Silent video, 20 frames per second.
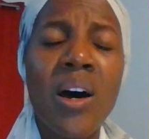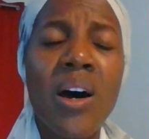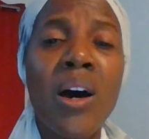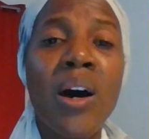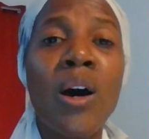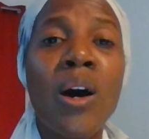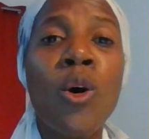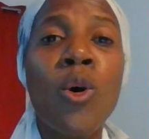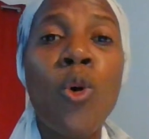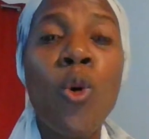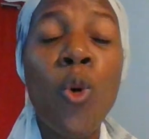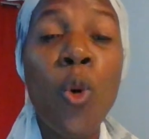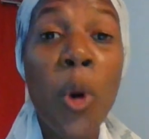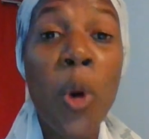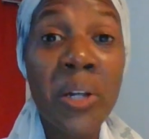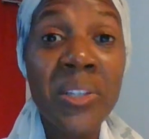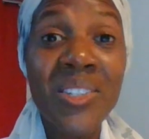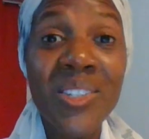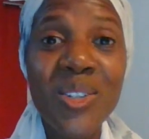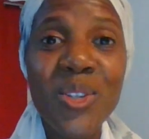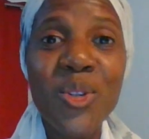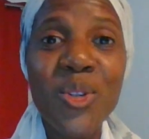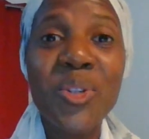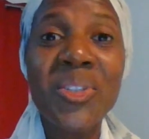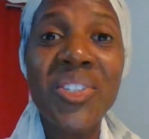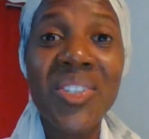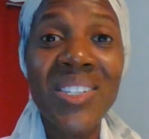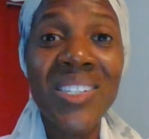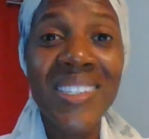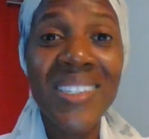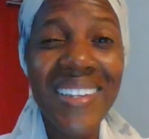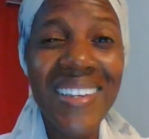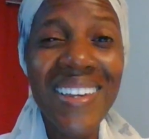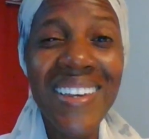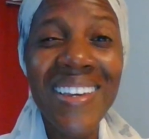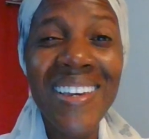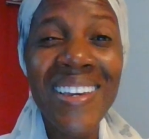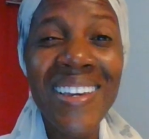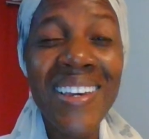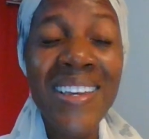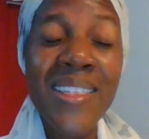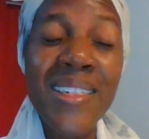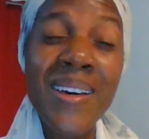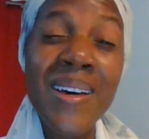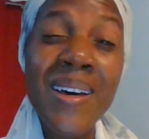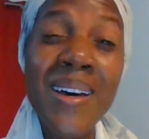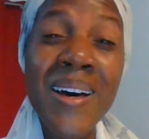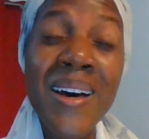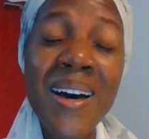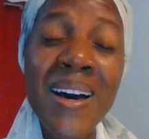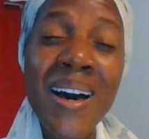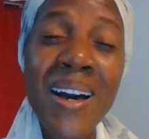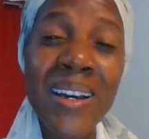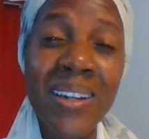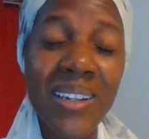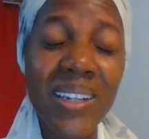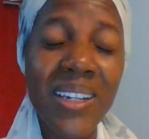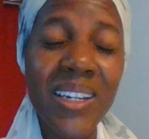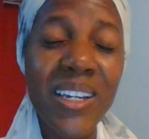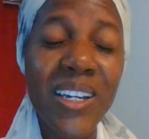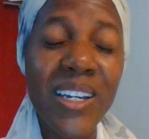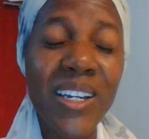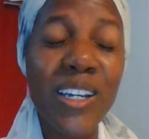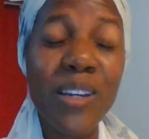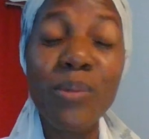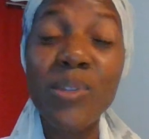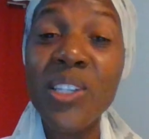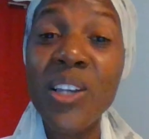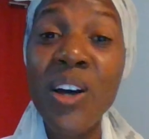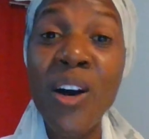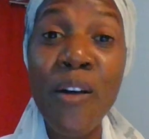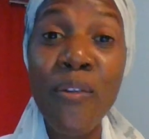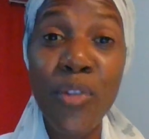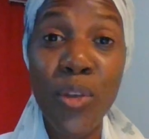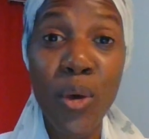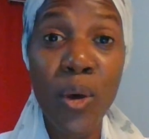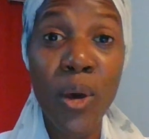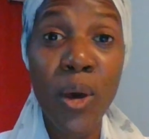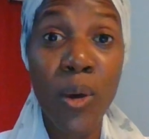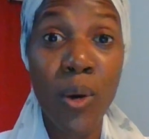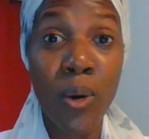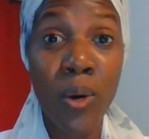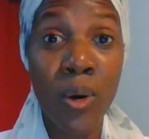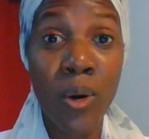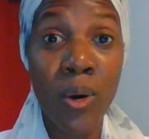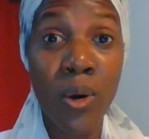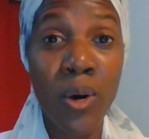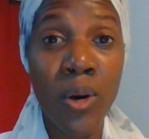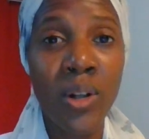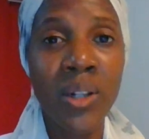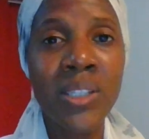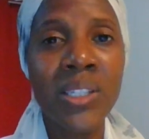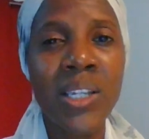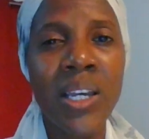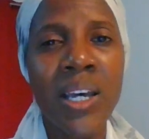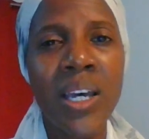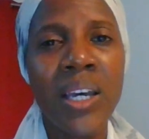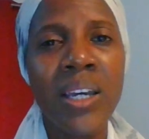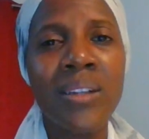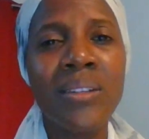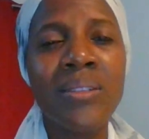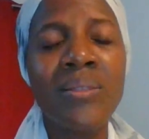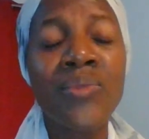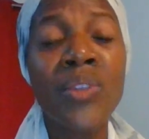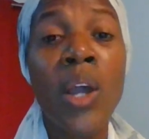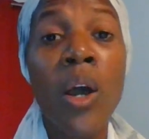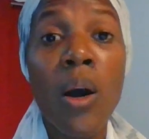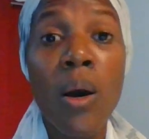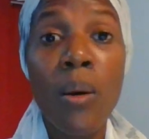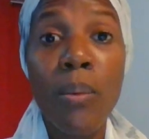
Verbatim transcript: I want you to see the gleams of the golden